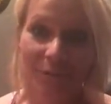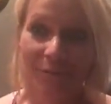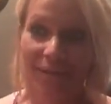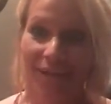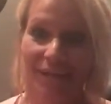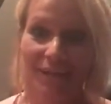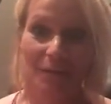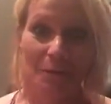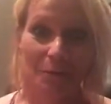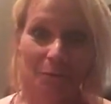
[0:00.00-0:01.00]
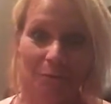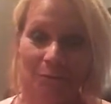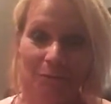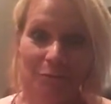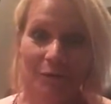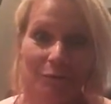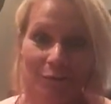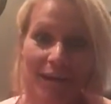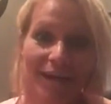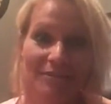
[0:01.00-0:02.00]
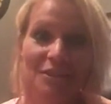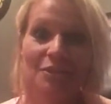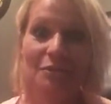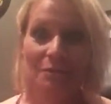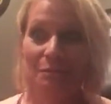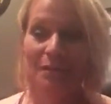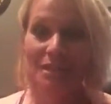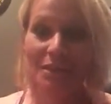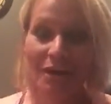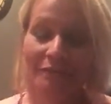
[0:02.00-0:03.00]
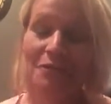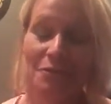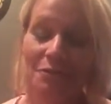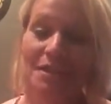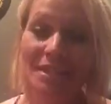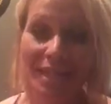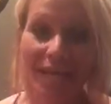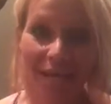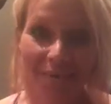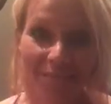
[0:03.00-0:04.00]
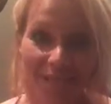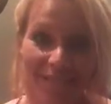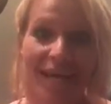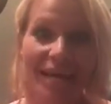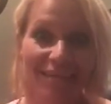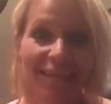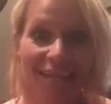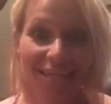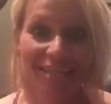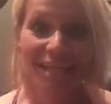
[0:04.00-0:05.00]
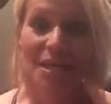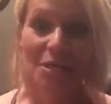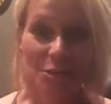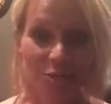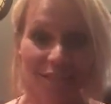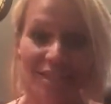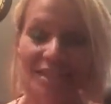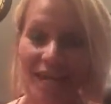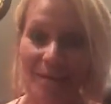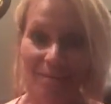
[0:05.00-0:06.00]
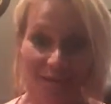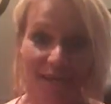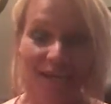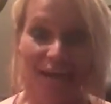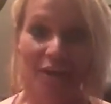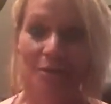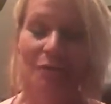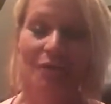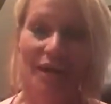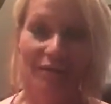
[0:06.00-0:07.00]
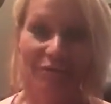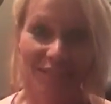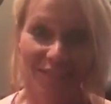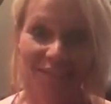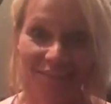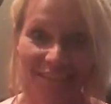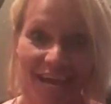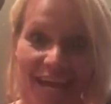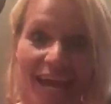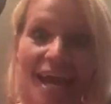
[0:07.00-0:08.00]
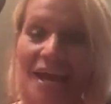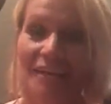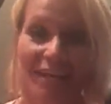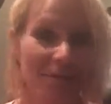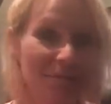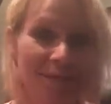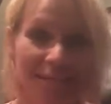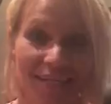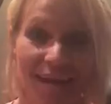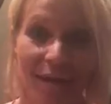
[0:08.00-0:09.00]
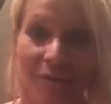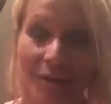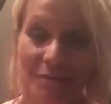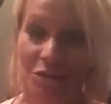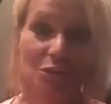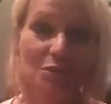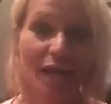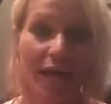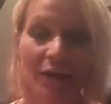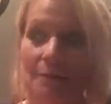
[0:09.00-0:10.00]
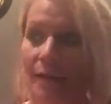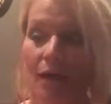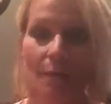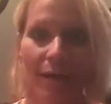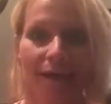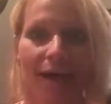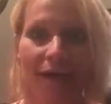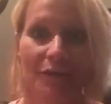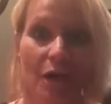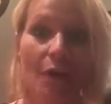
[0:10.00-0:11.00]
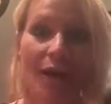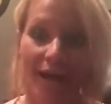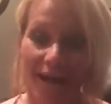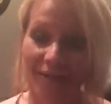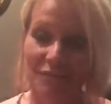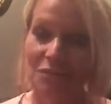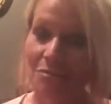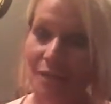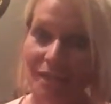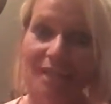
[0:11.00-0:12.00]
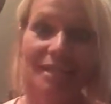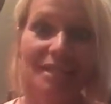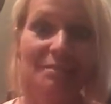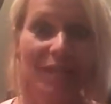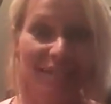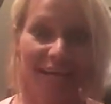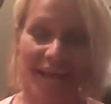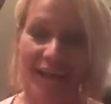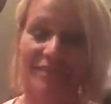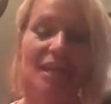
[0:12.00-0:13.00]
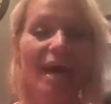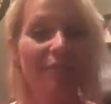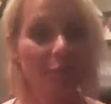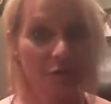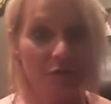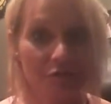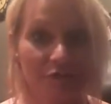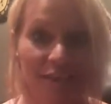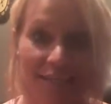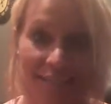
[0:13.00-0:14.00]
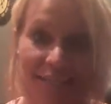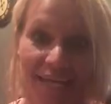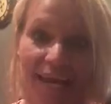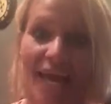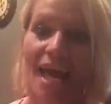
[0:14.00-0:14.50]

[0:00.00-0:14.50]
doing what we have to do. We still have to do the same exact things. So this has kept me accountable every single day. Like Monday night when I was too tired, I'm like, oh my God, no, I have to do my list because I have to have proof that I did it.